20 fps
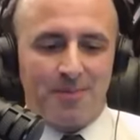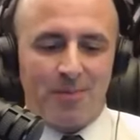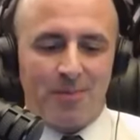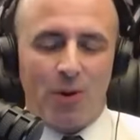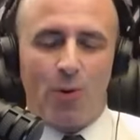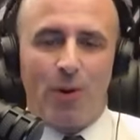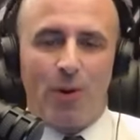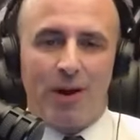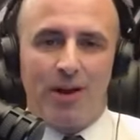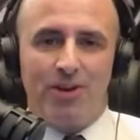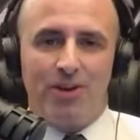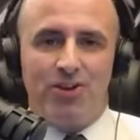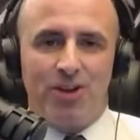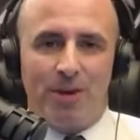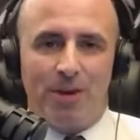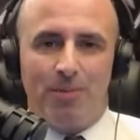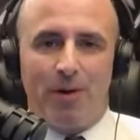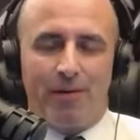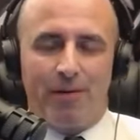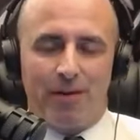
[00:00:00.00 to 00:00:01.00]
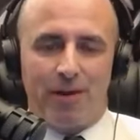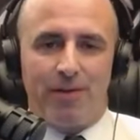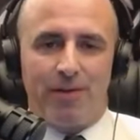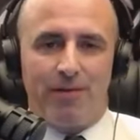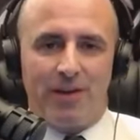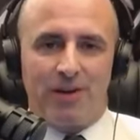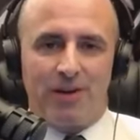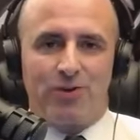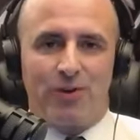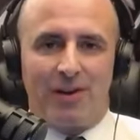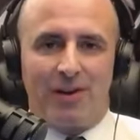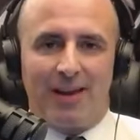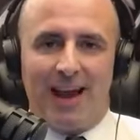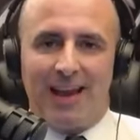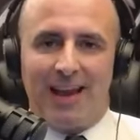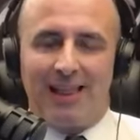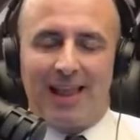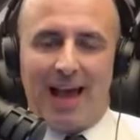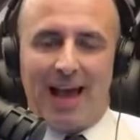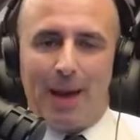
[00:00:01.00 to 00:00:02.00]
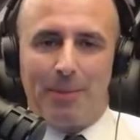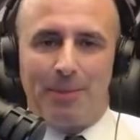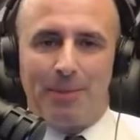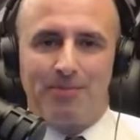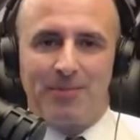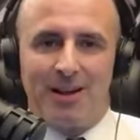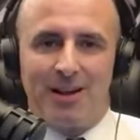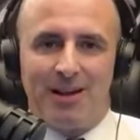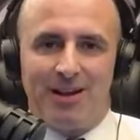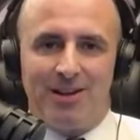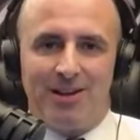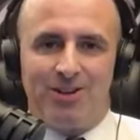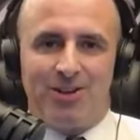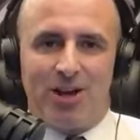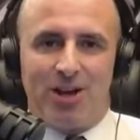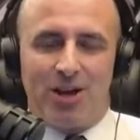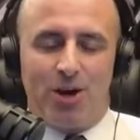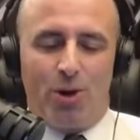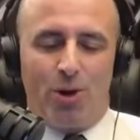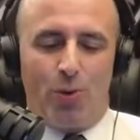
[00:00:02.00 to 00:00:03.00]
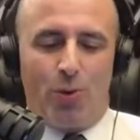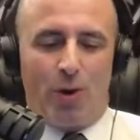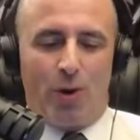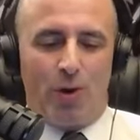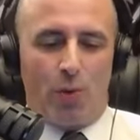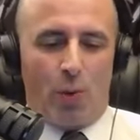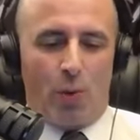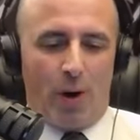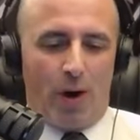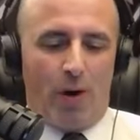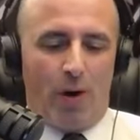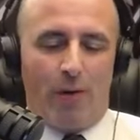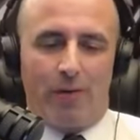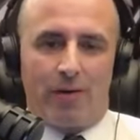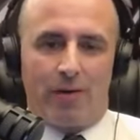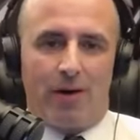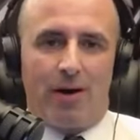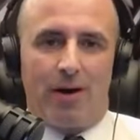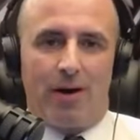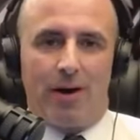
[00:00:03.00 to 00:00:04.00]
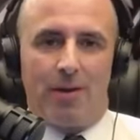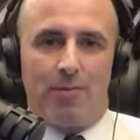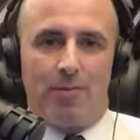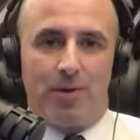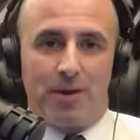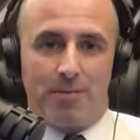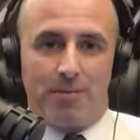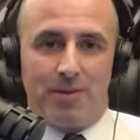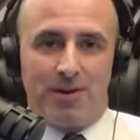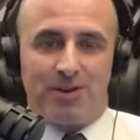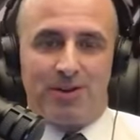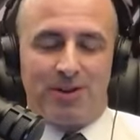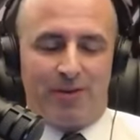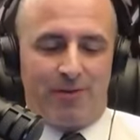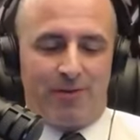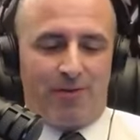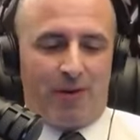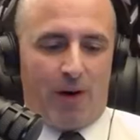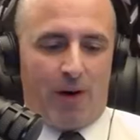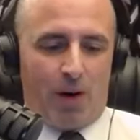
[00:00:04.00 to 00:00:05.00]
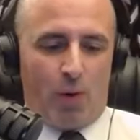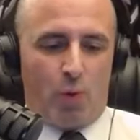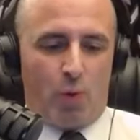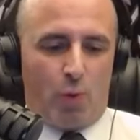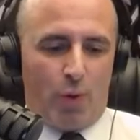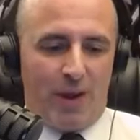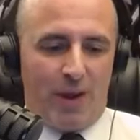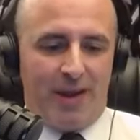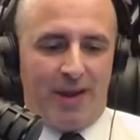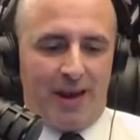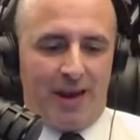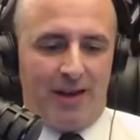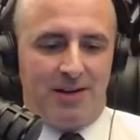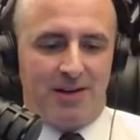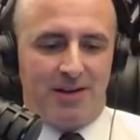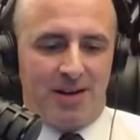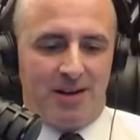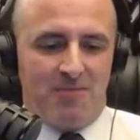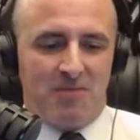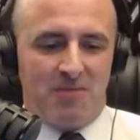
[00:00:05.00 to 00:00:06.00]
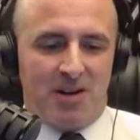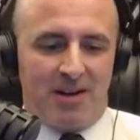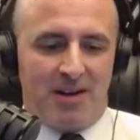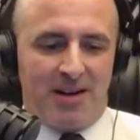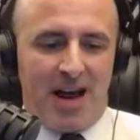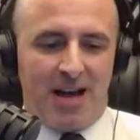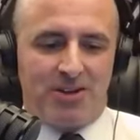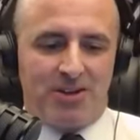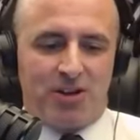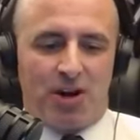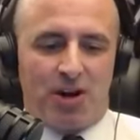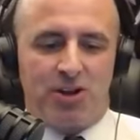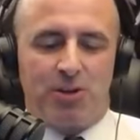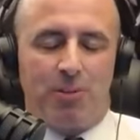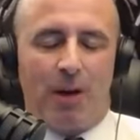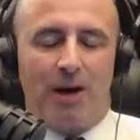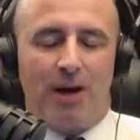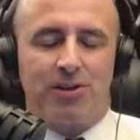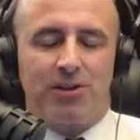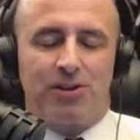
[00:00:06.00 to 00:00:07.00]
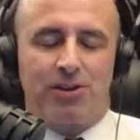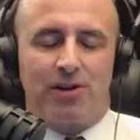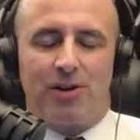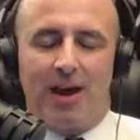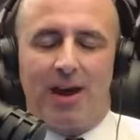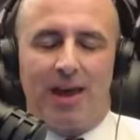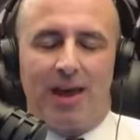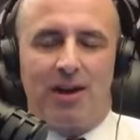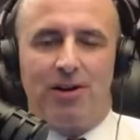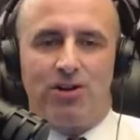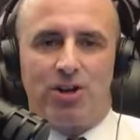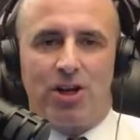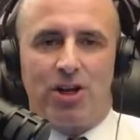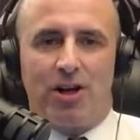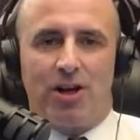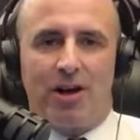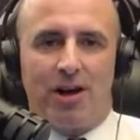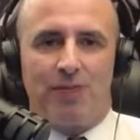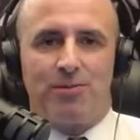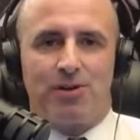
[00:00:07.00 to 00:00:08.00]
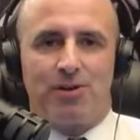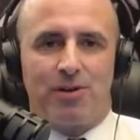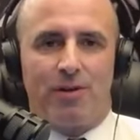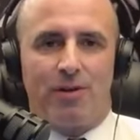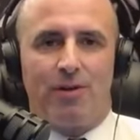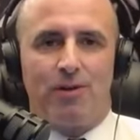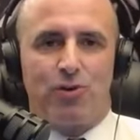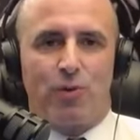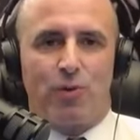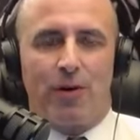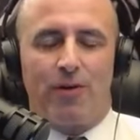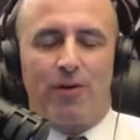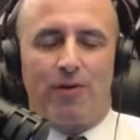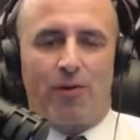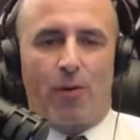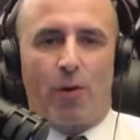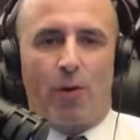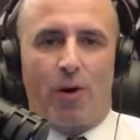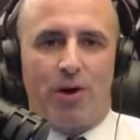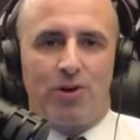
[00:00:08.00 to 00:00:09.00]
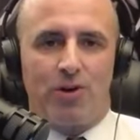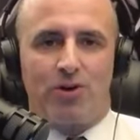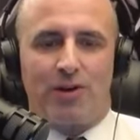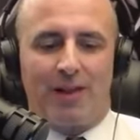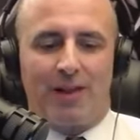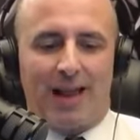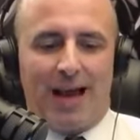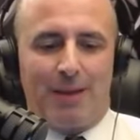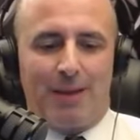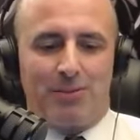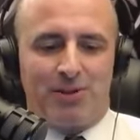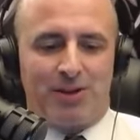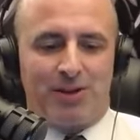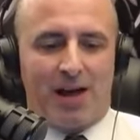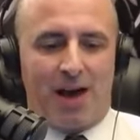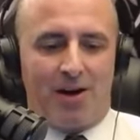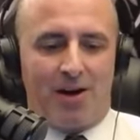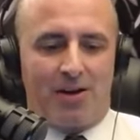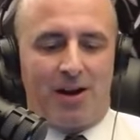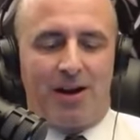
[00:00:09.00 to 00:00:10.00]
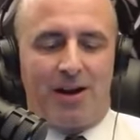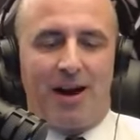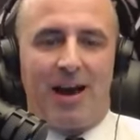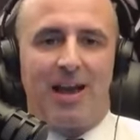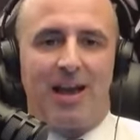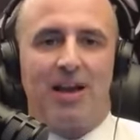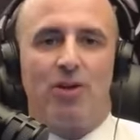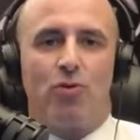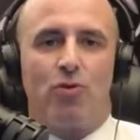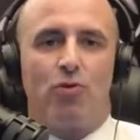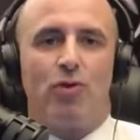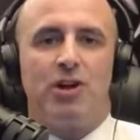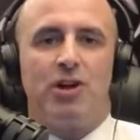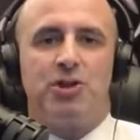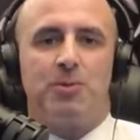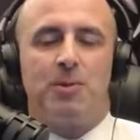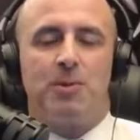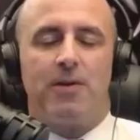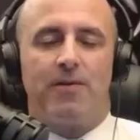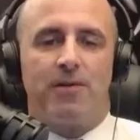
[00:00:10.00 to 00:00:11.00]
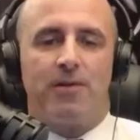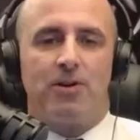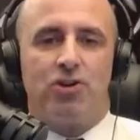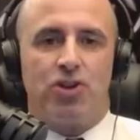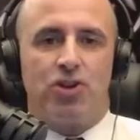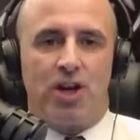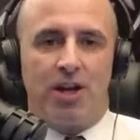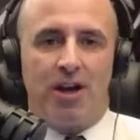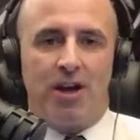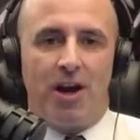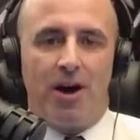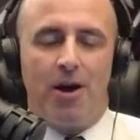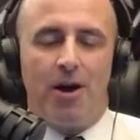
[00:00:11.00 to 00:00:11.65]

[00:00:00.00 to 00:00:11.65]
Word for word: We're going to jump over to the victory lane lap, tell you who won what over a pretty busy fall weekend. NASCAR's Monster Energy Cup Series went 400 laps Saturday night in Richmond, Virginia.